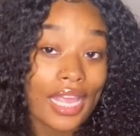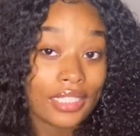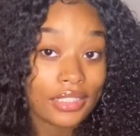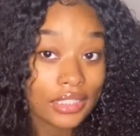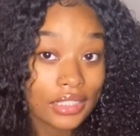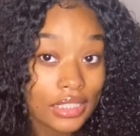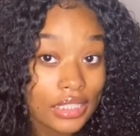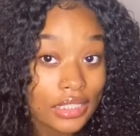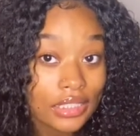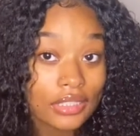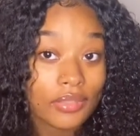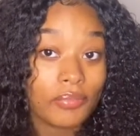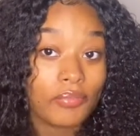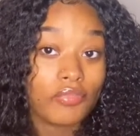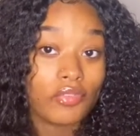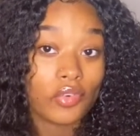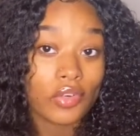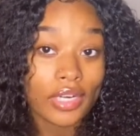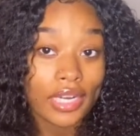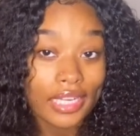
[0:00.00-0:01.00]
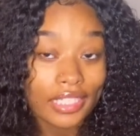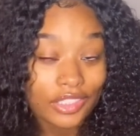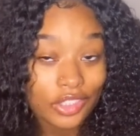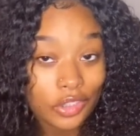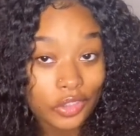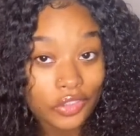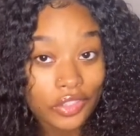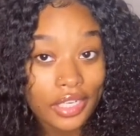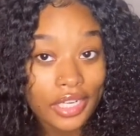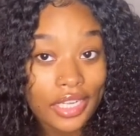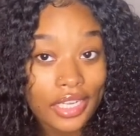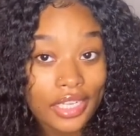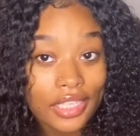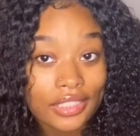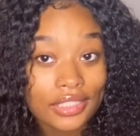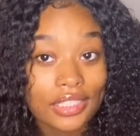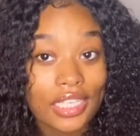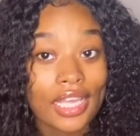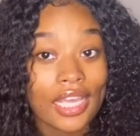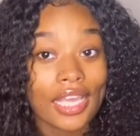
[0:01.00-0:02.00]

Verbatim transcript: see some 4A strands